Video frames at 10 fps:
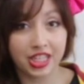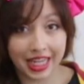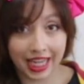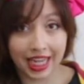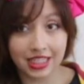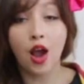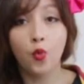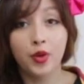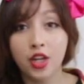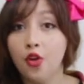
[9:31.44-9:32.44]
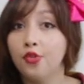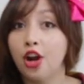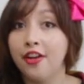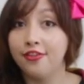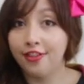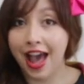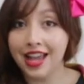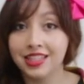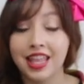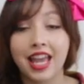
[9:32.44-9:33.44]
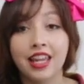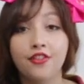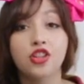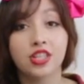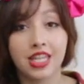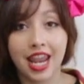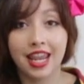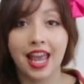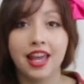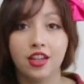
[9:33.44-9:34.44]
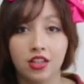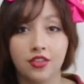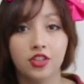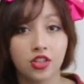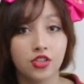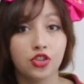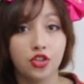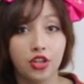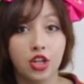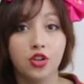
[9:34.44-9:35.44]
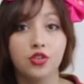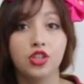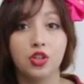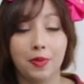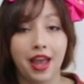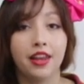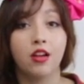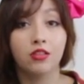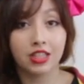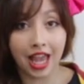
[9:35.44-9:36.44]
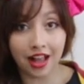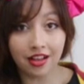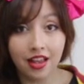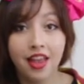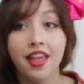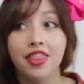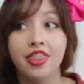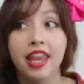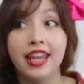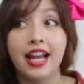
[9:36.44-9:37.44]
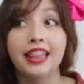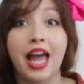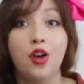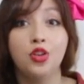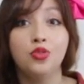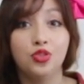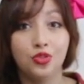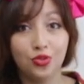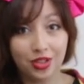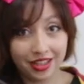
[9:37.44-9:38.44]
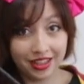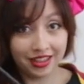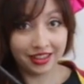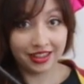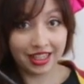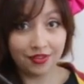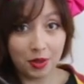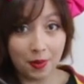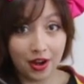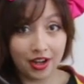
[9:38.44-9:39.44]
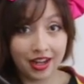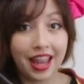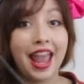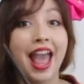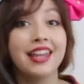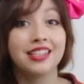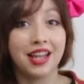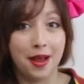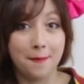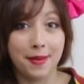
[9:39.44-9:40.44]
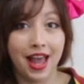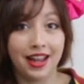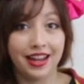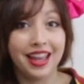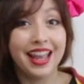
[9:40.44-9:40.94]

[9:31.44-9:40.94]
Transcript: ticket. We know for a fact that if you're staying at a Universal Studios Japan hotel, they allow you to leave the park and come back.